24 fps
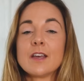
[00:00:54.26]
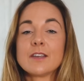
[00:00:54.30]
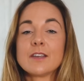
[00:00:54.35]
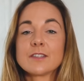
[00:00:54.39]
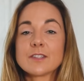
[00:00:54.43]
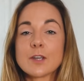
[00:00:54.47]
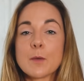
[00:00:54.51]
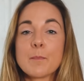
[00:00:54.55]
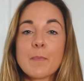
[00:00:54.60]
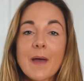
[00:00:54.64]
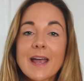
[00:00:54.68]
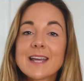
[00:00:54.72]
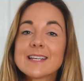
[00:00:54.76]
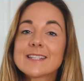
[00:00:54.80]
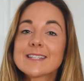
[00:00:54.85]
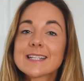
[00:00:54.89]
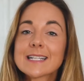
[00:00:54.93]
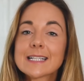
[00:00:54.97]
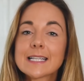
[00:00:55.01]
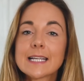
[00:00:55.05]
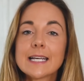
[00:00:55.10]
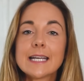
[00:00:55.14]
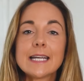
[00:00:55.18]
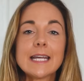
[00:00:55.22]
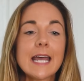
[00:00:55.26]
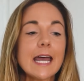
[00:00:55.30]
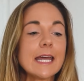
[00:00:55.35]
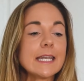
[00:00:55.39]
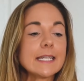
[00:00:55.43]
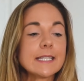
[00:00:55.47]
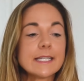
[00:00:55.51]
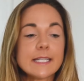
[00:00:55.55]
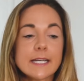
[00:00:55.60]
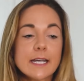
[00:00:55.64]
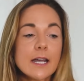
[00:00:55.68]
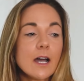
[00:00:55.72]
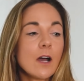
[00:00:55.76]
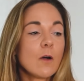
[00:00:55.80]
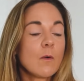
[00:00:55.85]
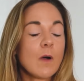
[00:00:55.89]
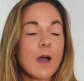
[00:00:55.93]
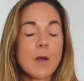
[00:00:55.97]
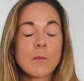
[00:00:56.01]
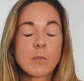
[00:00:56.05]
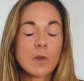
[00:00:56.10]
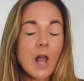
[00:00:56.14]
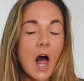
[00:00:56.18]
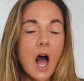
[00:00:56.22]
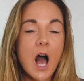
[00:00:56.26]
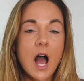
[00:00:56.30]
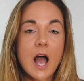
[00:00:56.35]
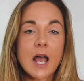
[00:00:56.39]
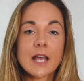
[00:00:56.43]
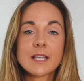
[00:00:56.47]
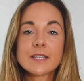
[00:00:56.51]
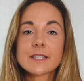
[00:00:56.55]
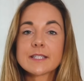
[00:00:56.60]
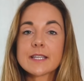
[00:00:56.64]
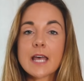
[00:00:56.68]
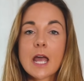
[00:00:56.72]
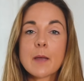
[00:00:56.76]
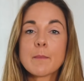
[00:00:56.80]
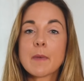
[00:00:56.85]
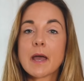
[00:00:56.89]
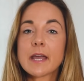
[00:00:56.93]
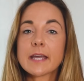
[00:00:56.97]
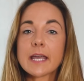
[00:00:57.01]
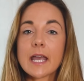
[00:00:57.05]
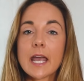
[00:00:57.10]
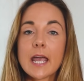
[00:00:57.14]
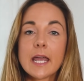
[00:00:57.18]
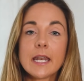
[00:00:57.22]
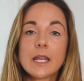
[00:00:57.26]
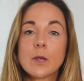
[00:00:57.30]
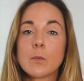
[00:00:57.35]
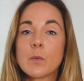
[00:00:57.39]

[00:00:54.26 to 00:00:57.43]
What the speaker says: So basically, DIY blinds, they make any